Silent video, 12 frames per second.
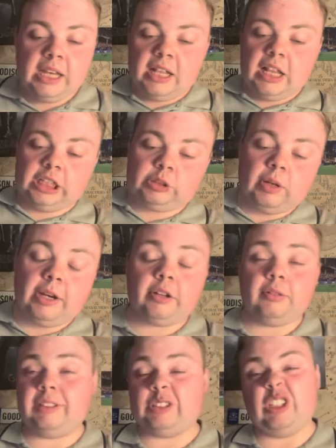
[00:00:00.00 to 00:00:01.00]
that's why I
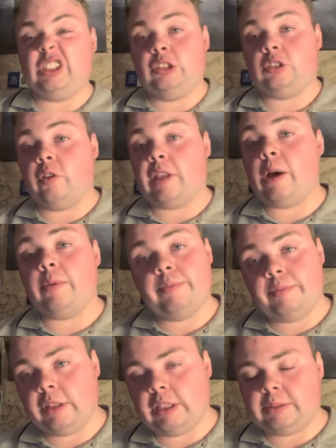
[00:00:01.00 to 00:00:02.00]
decided to score that
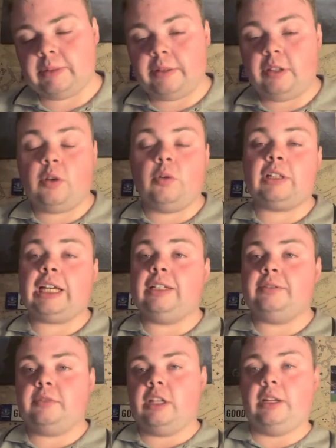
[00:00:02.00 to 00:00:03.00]
one. That's fine you know what,
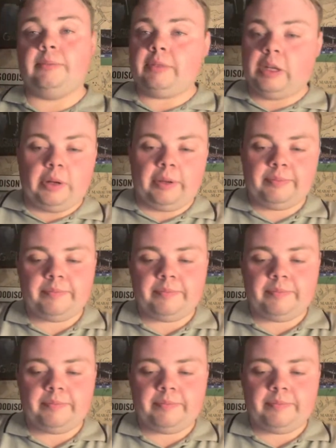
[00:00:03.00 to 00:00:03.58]
guys, um, i